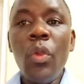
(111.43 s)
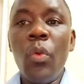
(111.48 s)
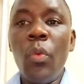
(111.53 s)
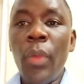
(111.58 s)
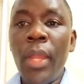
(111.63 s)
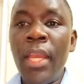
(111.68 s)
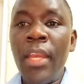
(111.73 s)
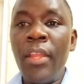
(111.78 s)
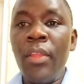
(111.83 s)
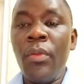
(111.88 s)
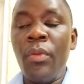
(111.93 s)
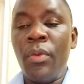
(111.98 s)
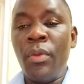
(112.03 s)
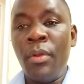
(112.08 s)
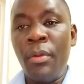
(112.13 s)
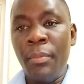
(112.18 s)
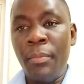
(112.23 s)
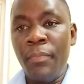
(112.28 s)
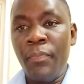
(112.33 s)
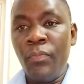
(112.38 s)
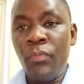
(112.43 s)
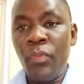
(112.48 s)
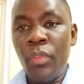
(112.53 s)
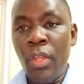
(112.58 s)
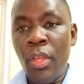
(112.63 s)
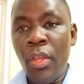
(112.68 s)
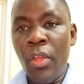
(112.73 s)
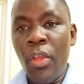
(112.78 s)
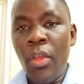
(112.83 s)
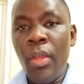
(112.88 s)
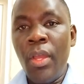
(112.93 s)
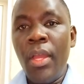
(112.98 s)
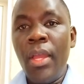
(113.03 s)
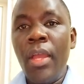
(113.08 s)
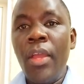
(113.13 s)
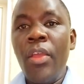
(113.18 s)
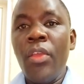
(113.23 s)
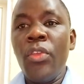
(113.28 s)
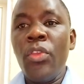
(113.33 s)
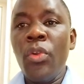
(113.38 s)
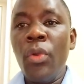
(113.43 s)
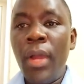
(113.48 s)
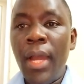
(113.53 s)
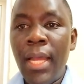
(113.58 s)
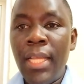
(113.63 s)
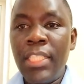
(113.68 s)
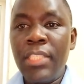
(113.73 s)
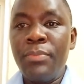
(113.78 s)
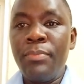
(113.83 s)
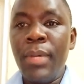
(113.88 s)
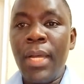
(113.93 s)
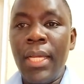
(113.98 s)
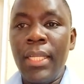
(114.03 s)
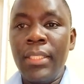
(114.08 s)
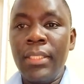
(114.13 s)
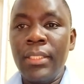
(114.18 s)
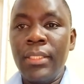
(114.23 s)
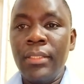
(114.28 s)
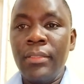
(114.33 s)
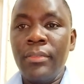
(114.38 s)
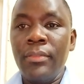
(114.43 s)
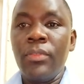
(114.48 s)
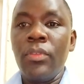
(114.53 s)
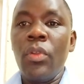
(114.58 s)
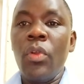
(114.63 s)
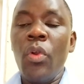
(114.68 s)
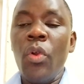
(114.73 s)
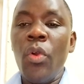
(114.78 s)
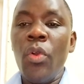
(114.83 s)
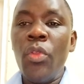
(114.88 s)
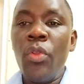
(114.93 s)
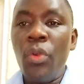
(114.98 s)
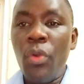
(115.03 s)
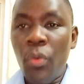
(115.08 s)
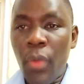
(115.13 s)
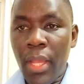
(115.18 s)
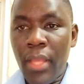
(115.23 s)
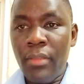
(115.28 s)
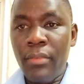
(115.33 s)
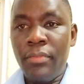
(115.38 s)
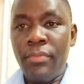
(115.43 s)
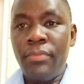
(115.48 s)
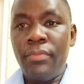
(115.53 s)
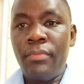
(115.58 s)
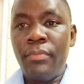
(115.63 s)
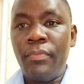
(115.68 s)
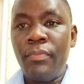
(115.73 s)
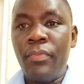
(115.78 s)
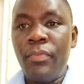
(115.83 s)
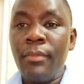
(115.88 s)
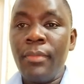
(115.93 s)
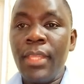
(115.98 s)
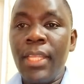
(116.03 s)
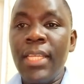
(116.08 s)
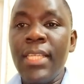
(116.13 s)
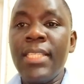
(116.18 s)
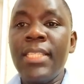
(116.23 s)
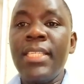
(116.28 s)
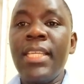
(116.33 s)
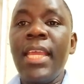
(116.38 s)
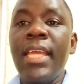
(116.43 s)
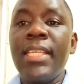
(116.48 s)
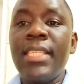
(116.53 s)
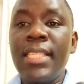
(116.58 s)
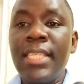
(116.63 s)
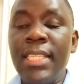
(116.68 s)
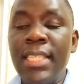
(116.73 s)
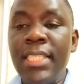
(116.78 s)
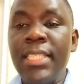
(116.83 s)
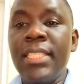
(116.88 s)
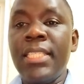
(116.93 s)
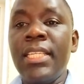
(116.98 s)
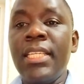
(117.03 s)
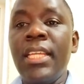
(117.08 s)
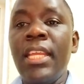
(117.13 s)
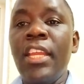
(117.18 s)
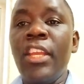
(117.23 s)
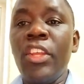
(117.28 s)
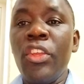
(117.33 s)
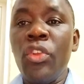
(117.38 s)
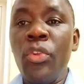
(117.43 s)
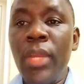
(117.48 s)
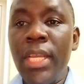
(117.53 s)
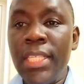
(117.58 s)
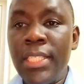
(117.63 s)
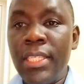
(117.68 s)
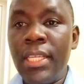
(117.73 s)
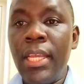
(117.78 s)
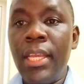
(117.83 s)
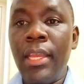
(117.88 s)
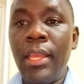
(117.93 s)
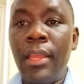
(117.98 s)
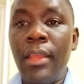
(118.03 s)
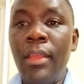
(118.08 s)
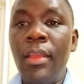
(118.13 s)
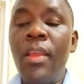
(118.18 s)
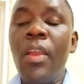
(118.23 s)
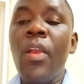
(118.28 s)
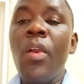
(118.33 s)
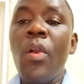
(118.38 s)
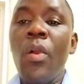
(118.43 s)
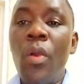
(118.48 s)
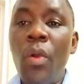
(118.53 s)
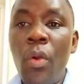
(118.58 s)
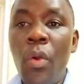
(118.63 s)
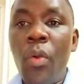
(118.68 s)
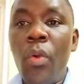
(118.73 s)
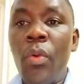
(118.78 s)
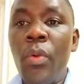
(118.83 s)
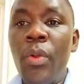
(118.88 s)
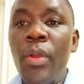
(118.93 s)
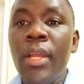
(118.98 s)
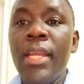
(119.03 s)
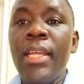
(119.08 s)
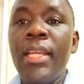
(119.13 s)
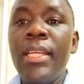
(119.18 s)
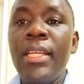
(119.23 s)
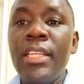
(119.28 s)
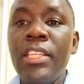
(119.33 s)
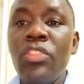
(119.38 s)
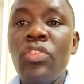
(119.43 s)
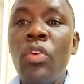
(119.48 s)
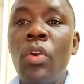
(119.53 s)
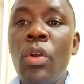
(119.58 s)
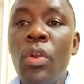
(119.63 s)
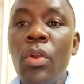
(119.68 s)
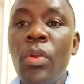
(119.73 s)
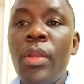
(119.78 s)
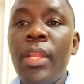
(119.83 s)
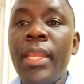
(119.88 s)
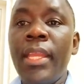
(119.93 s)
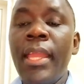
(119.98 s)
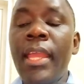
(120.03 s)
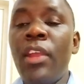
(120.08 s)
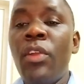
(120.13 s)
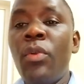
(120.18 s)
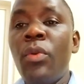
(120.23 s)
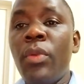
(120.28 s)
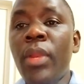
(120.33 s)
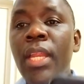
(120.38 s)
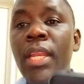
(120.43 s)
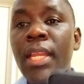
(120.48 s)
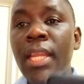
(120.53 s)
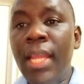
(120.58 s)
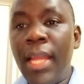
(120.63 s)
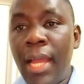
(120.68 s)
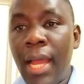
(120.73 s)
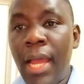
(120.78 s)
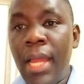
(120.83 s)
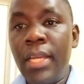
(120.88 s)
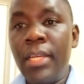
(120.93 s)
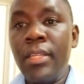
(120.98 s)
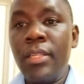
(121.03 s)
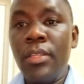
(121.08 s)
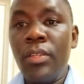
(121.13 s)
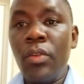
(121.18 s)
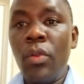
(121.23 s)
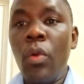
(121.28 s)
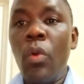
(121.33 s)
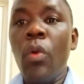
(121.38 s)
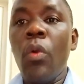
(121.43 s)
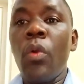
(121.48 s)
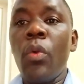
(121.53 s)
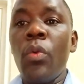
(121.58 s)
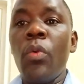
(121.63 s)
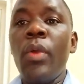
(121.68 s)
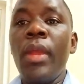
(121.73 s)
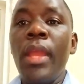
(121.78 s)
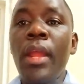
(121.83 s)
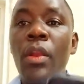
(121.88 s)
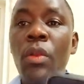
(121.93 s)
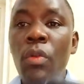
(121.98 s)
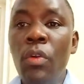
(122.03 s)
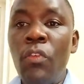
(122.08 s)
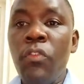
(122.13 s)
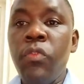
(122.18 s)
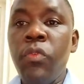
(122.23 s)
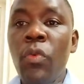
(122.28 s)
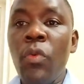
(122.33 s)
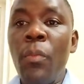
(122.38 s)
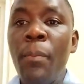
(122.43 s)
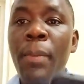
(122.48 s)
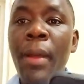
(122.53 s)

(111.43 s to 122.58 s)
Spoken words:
when you know your husband or your wife is a citizen in USA or is holding a green card on a lawful